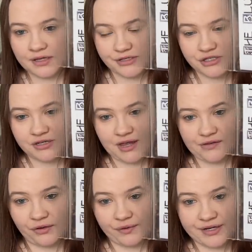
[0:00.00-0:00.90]
I should
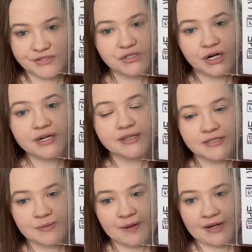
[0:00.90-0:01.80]
have already started
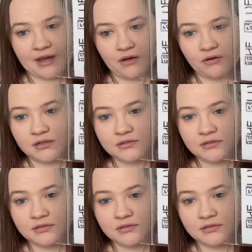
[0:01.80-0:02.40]
this by now.